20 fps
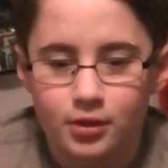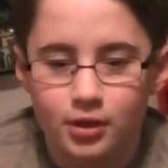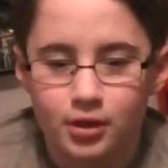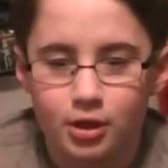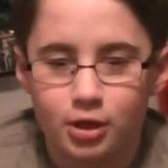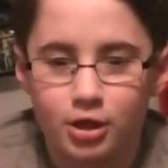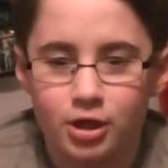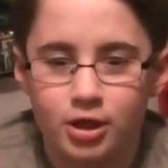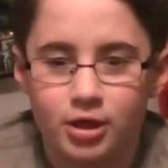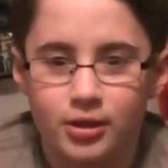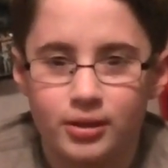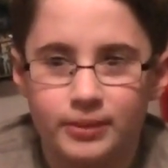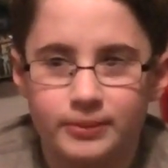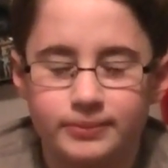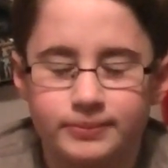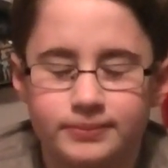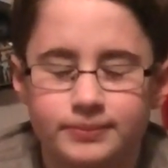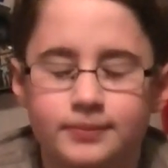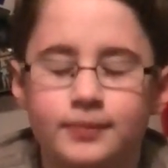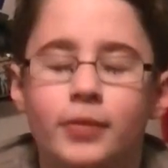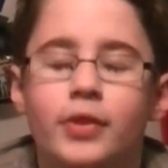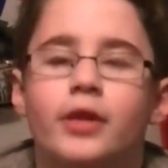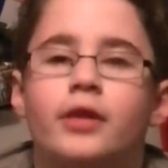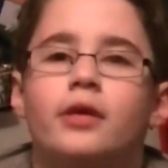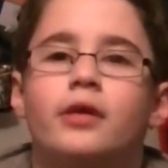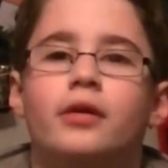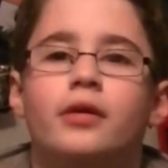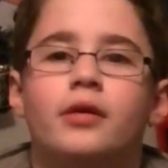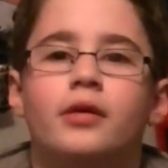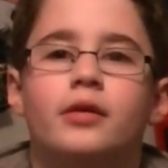Um,
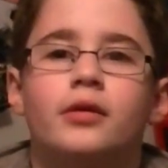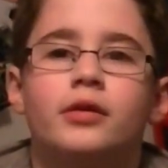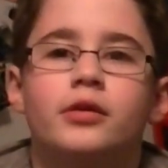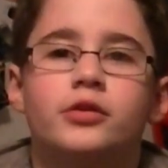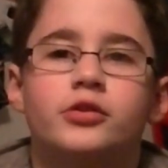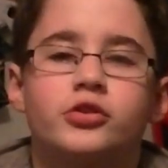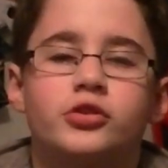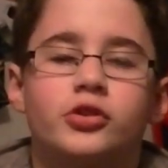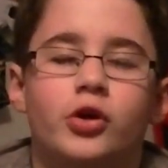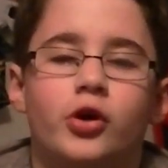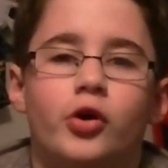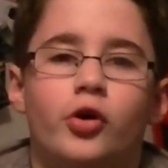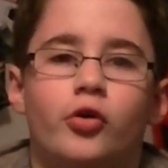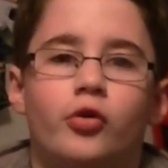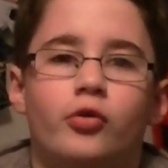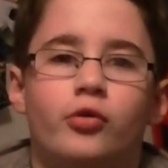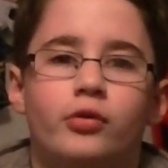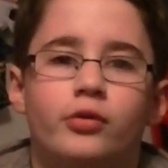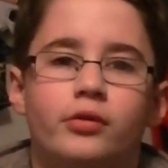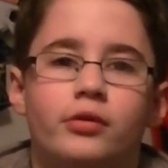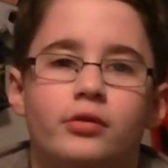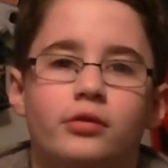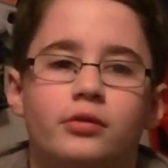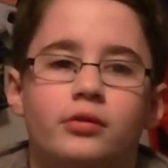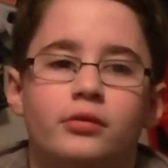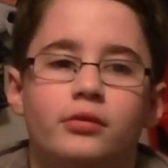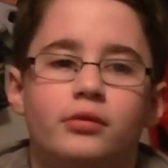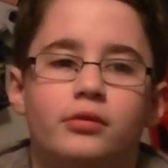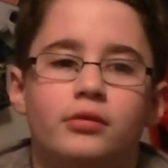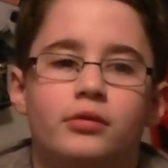so
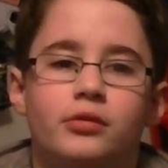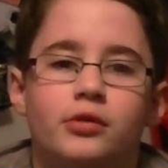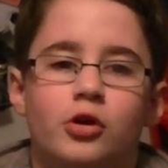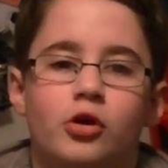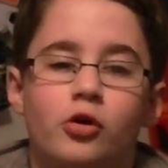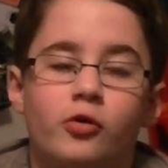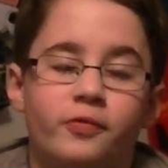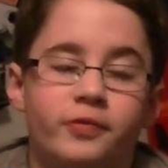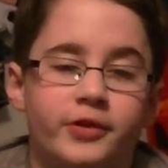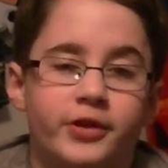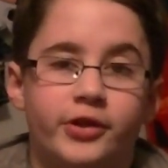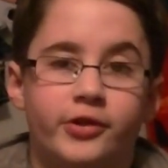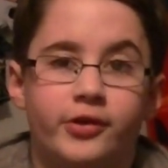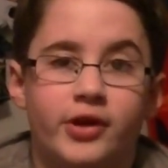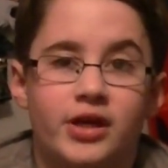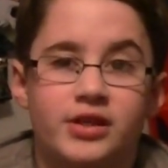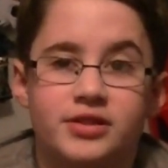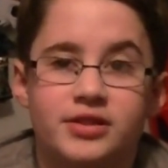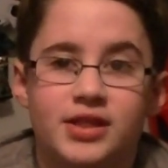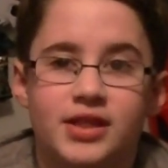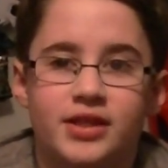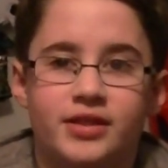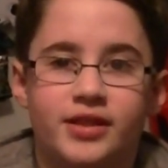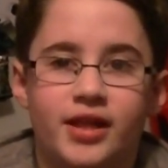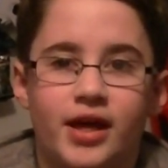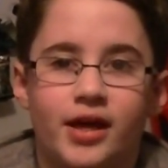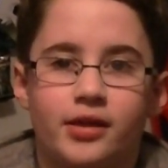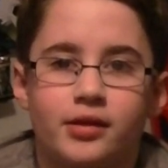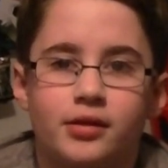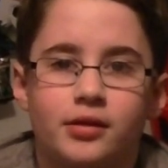hopefully you guys like
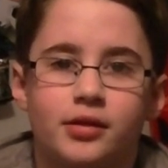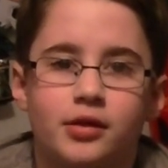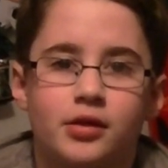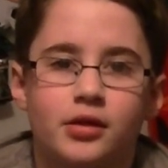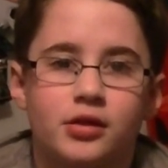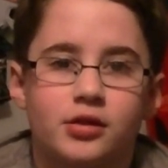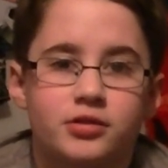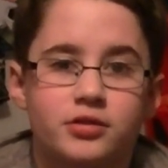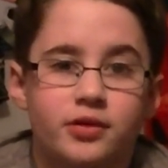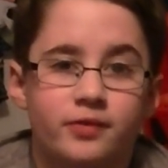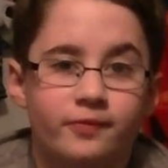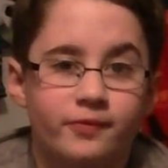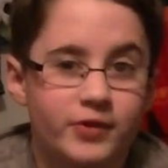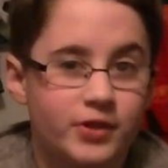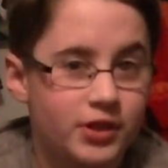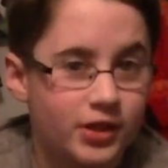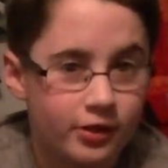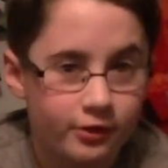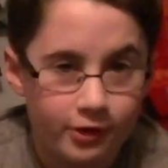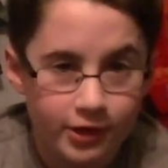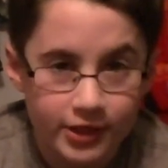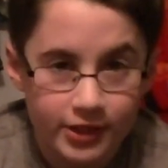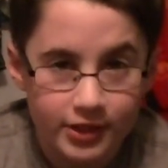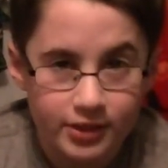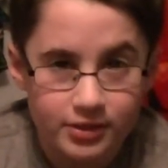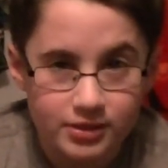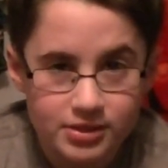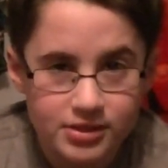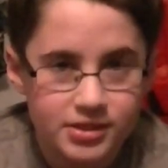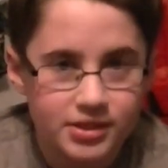that. Some video
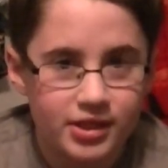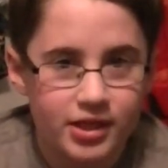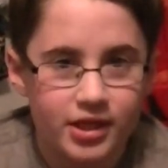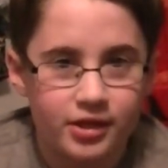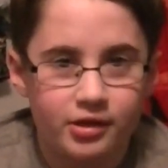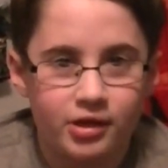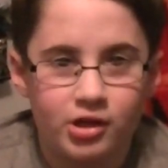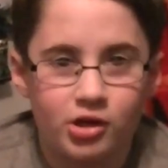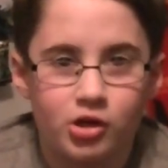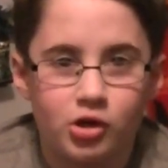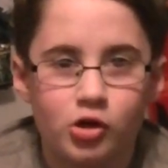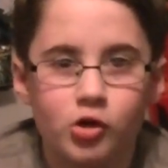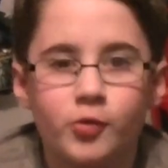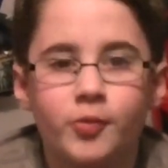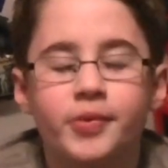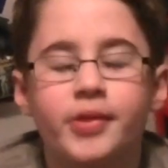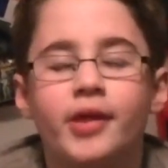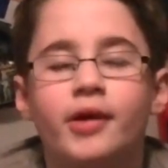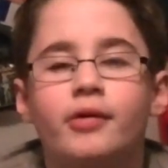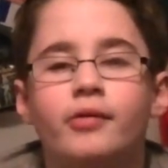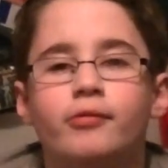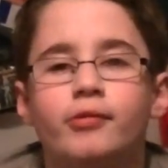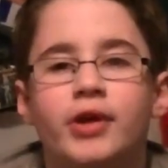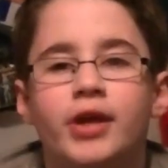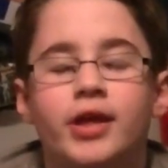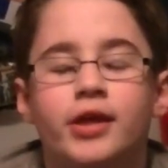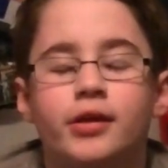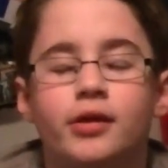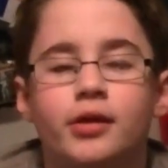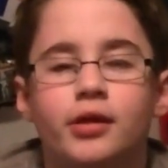ideas that I hope we
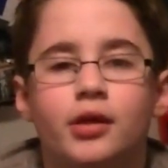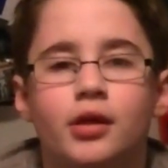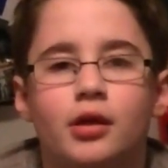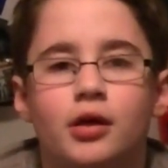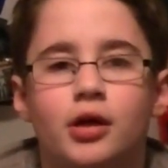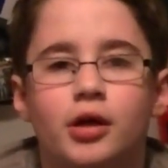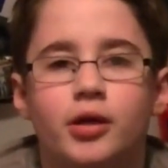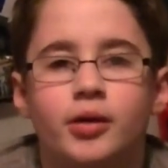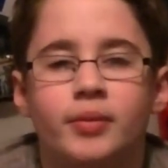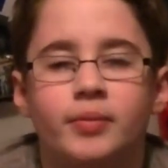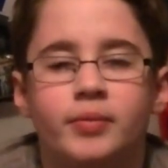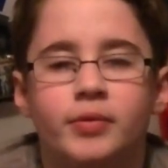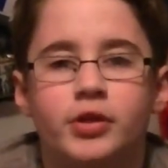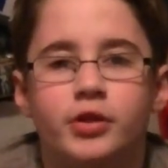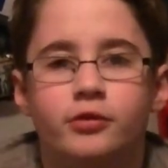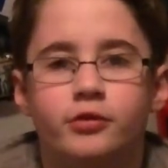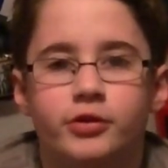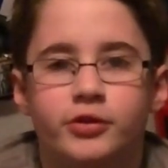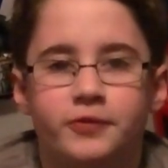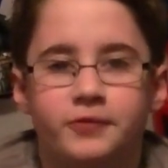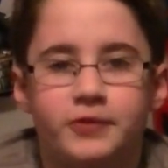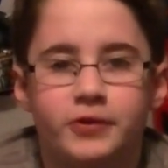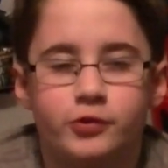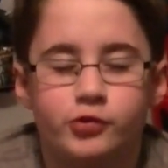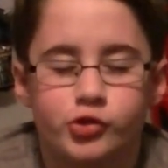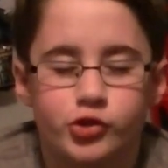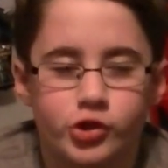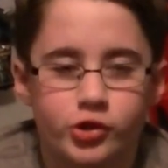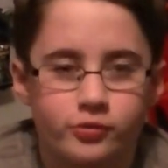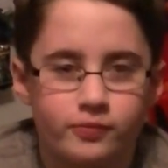can um, do in the
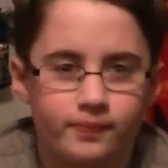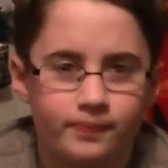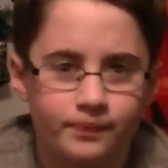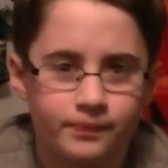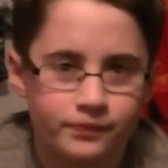future